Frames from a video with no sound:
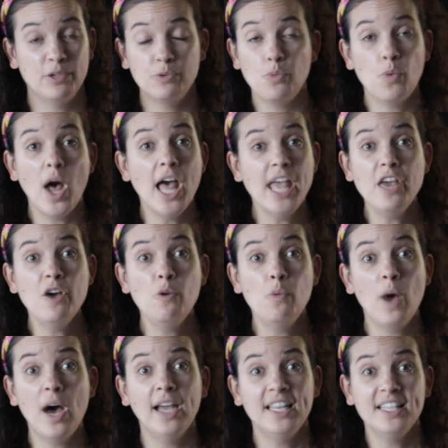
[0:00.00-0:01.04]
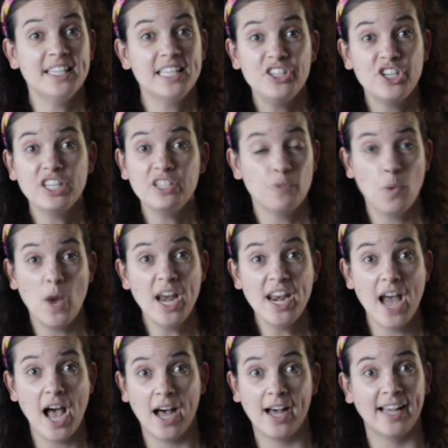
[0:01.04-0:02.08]
but why oh why is it just
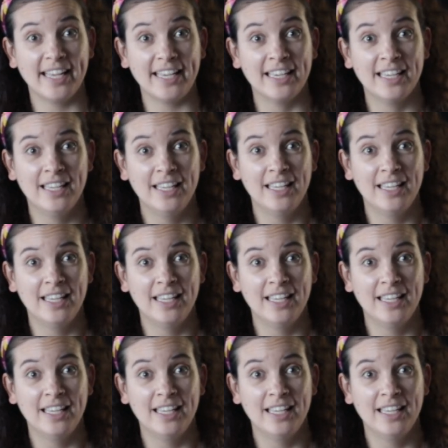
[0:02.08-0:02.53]
one eye?